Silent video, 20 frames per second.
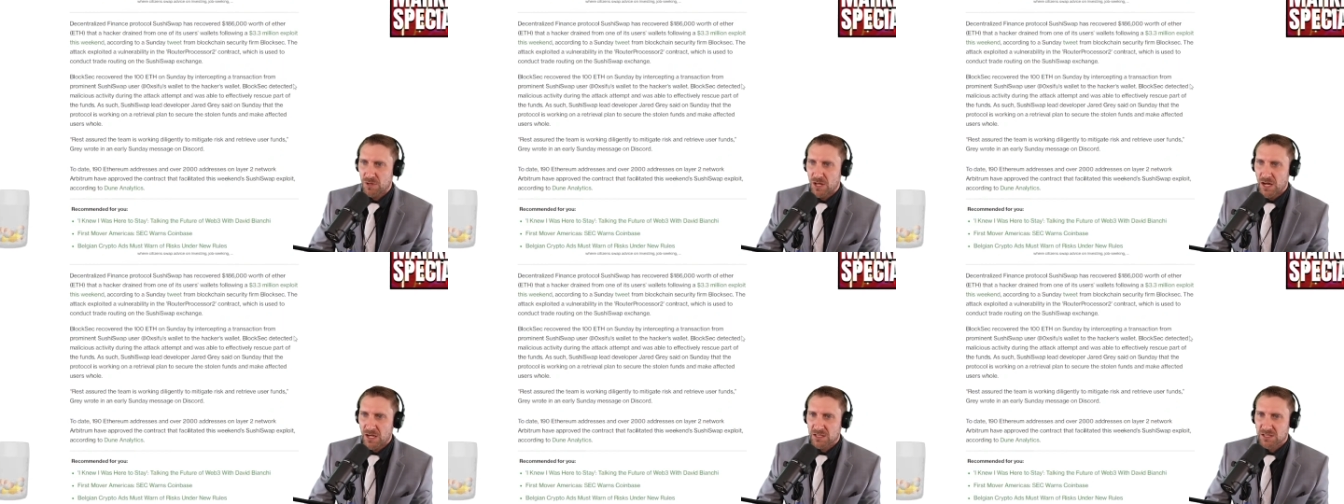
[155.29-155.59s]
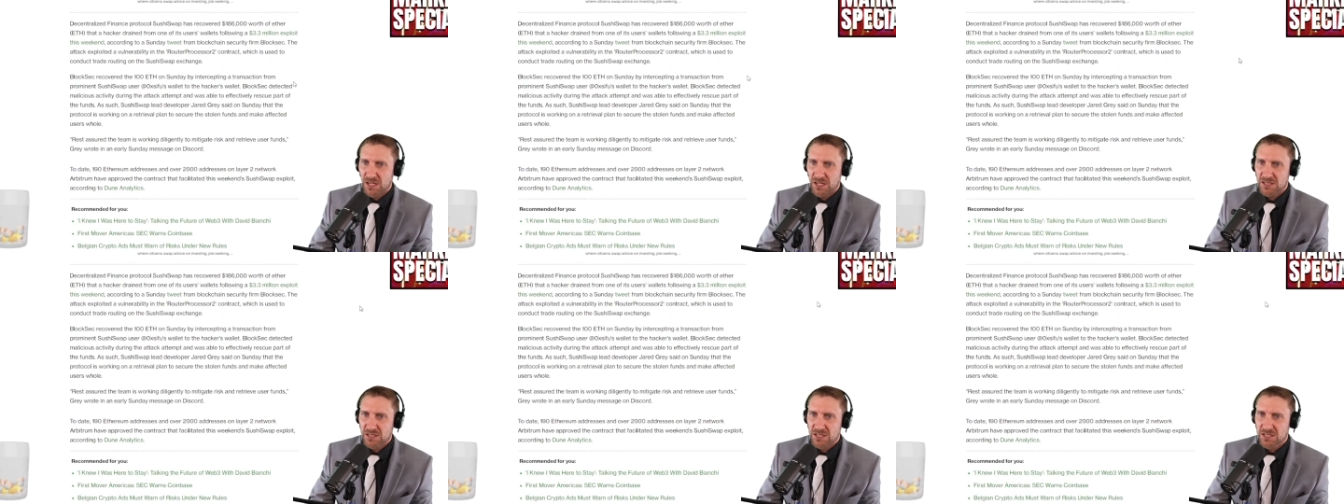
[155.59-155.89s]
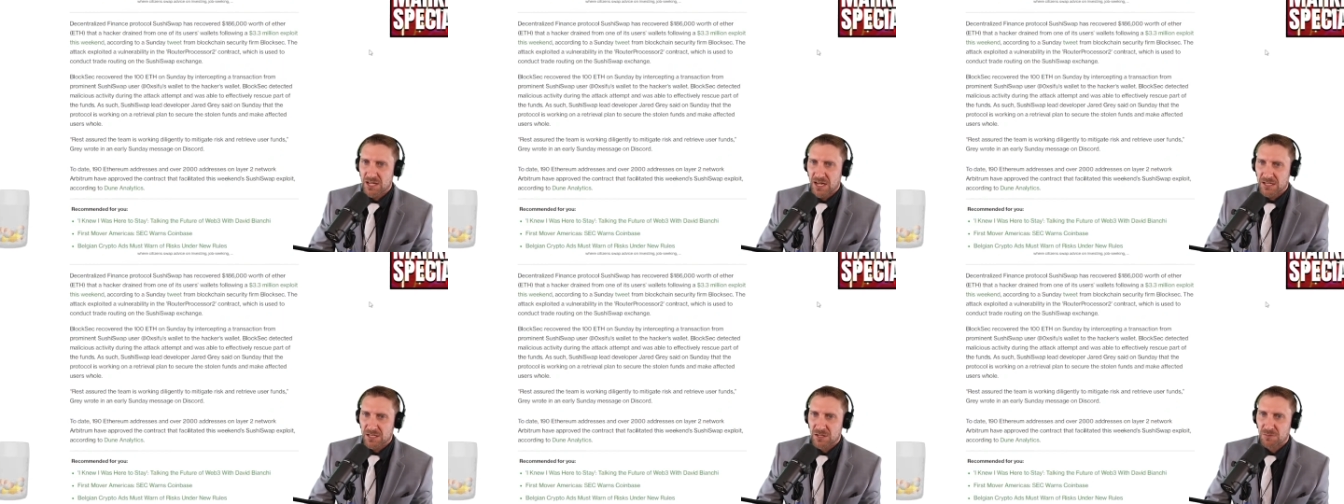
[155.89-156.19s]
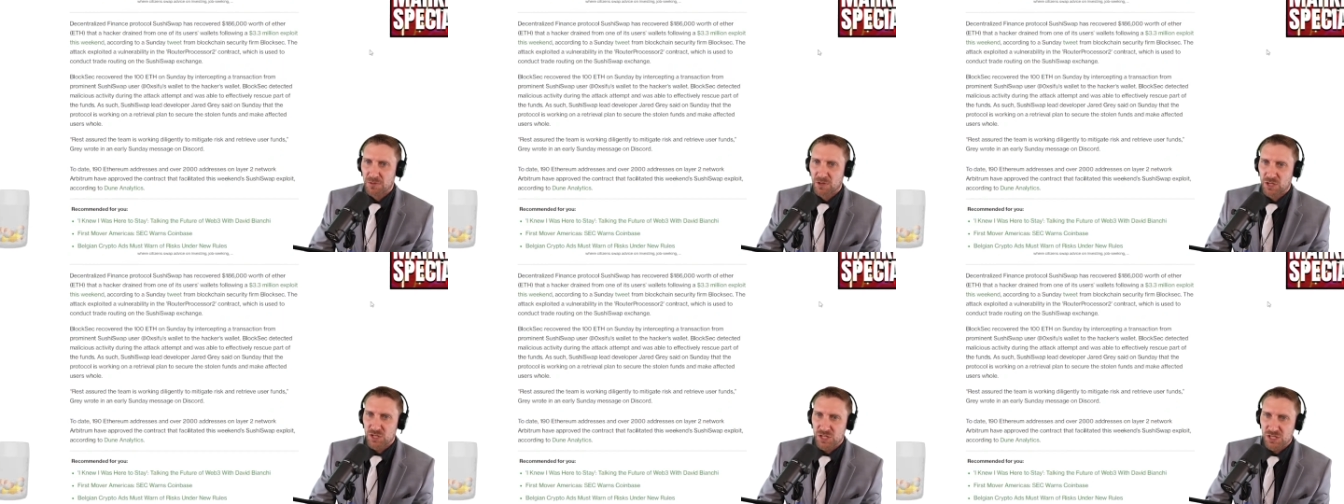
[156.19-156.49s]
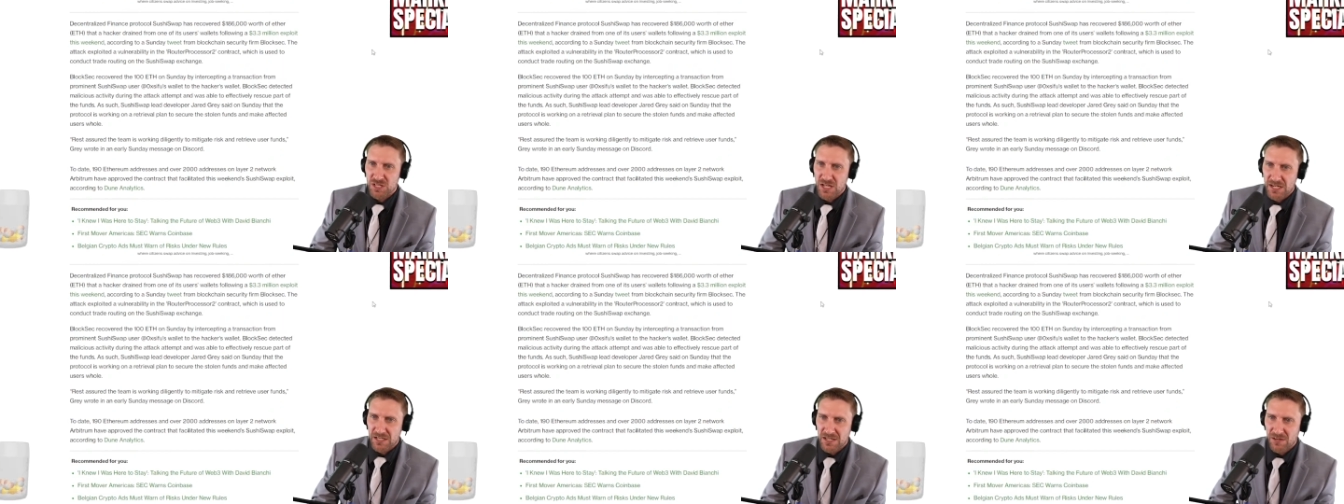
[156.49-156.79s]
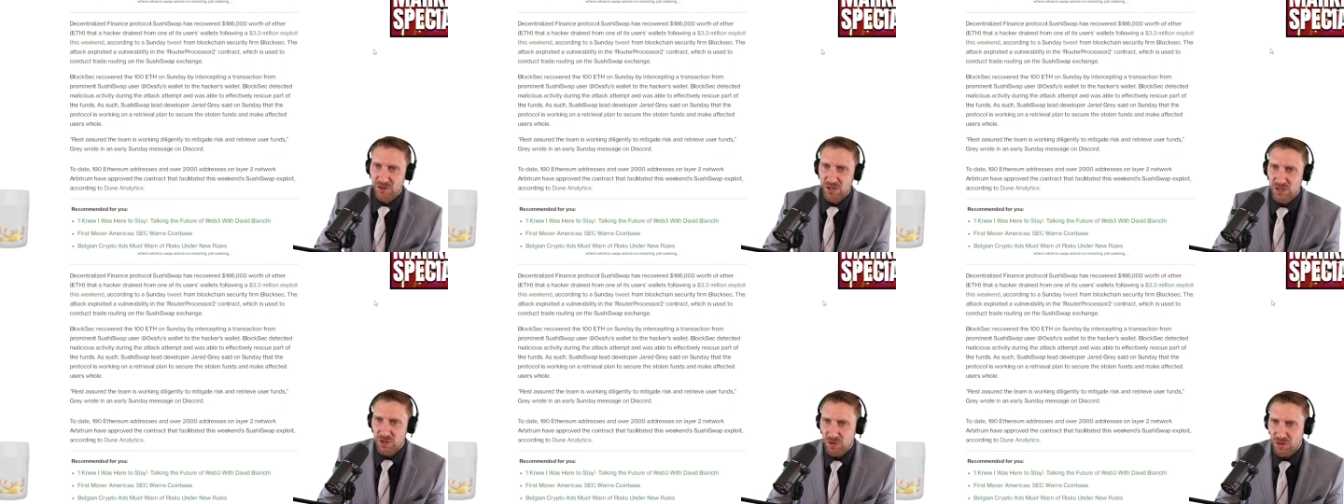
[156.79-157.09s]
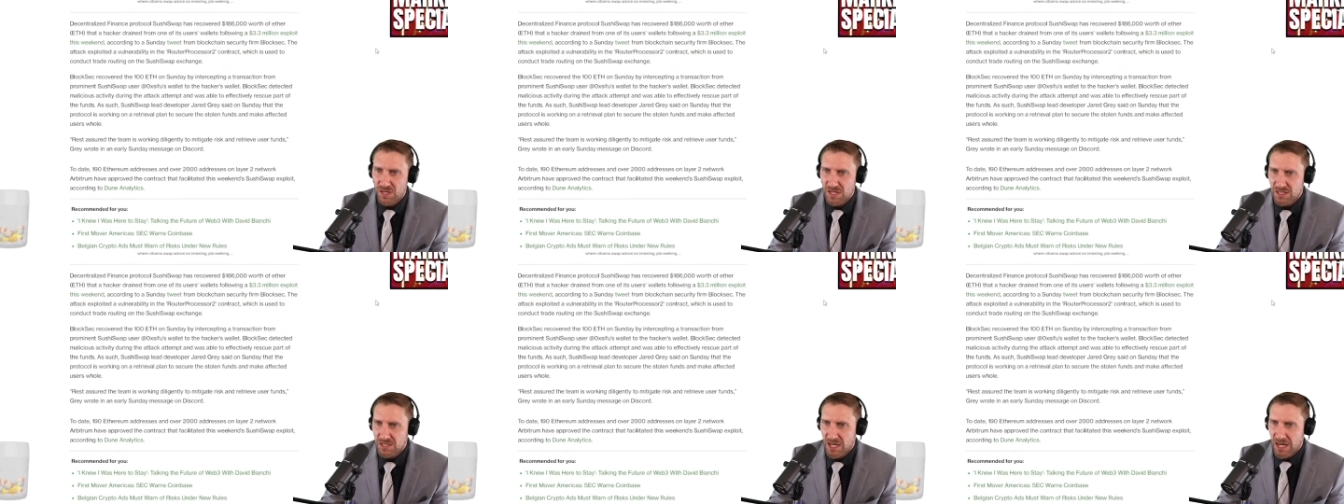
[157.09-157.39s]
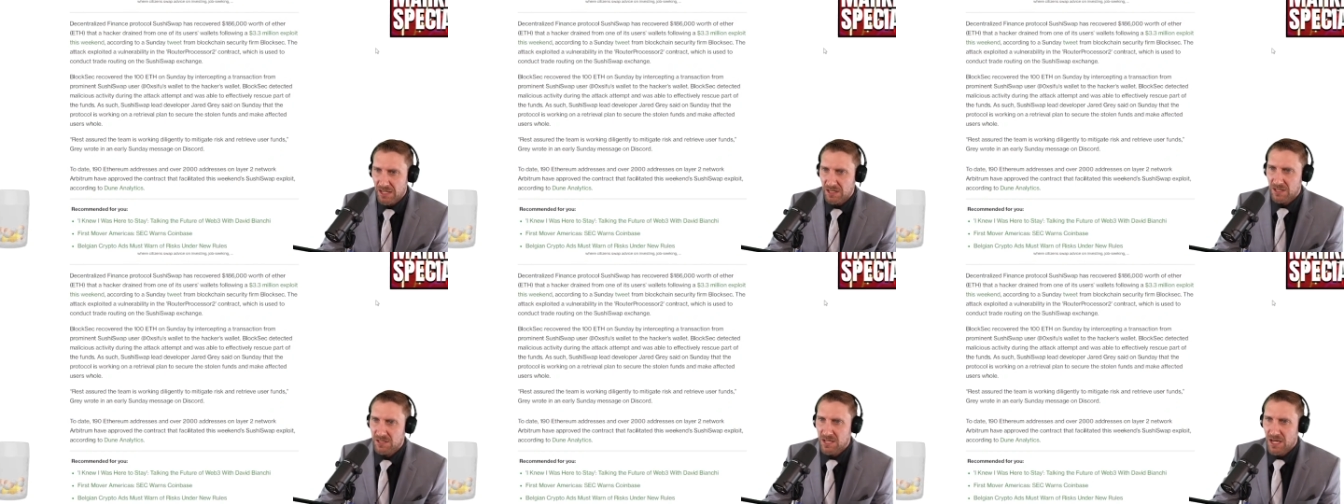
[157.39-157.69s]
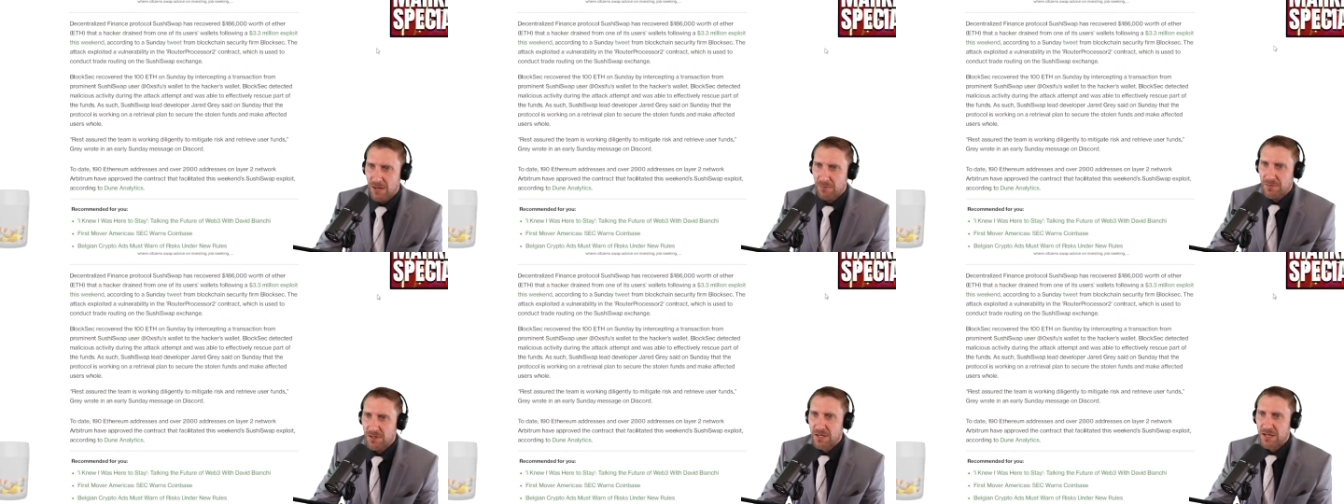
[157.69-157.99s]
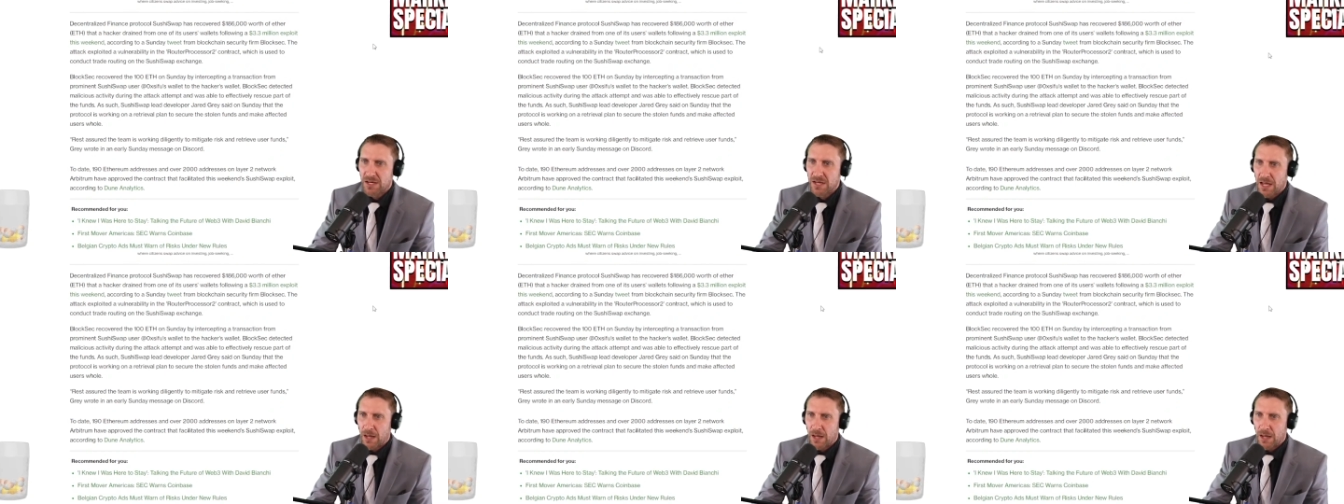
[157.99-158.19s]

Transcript: Blocksec detected malicious activity during the attacked attempt